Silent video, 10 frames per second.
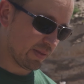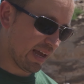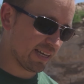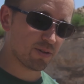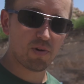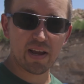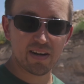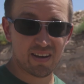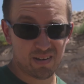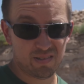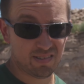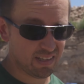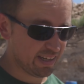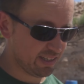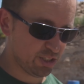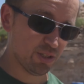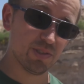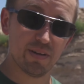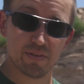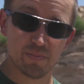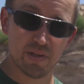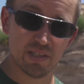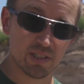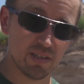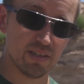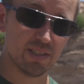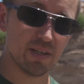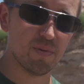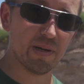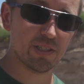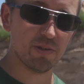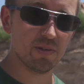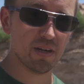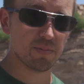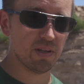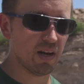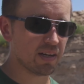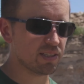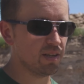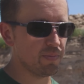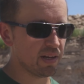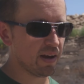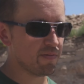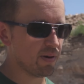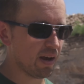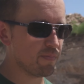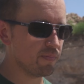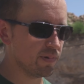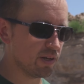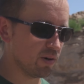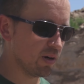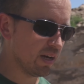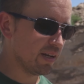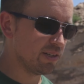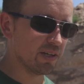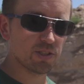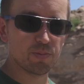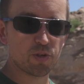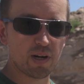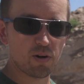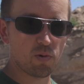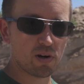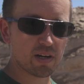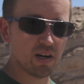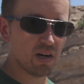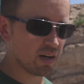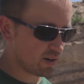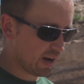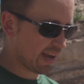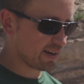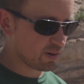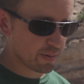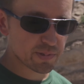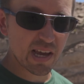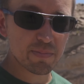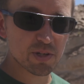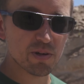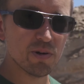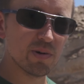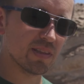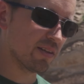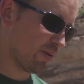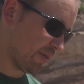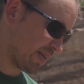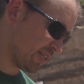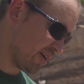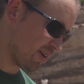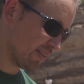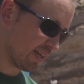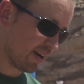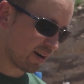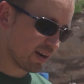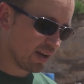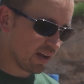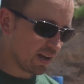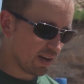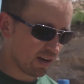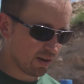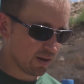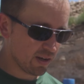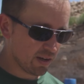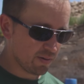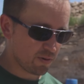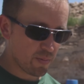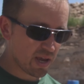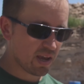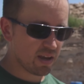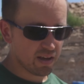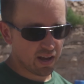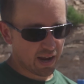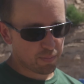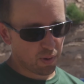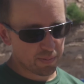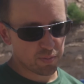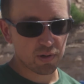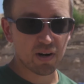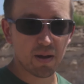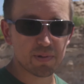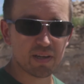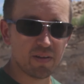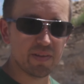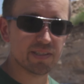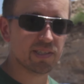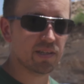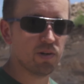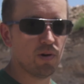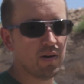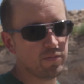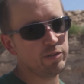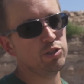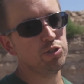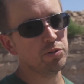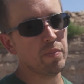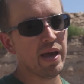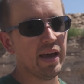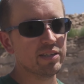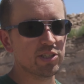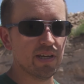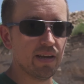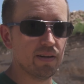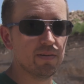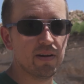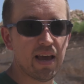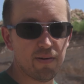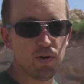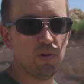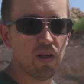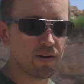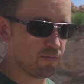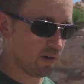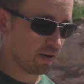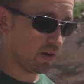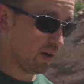as of right now, like, it shoots every bit as good as some of my tuned up Glocks, some that I've you know, done some trigger work on, or I add grip tape to, and little things here and there. For me, I could probably put an optic on this and go off and shoot a match and have a whole lot of fun.